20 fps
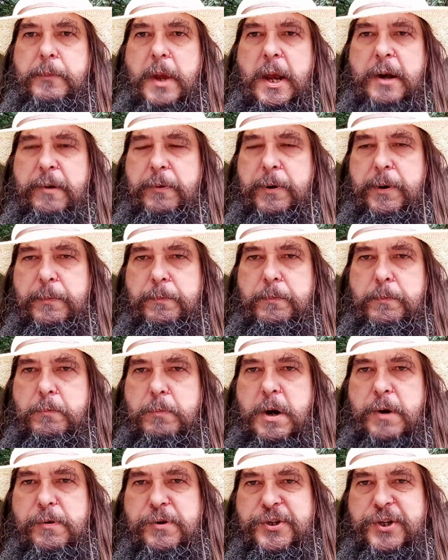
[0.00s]
Anyway,
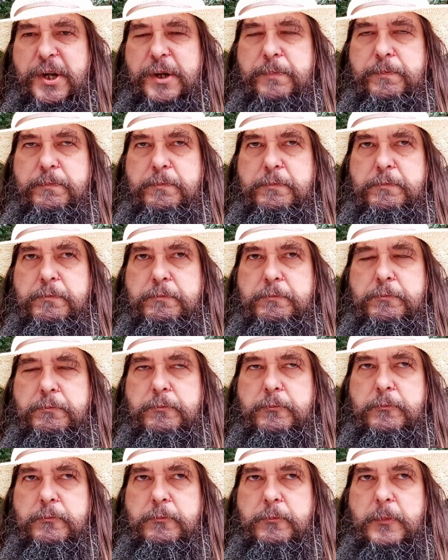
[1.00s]
where was I?
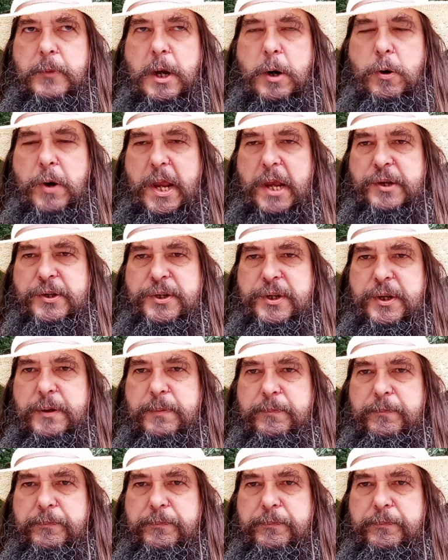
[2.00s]
Oh, yes.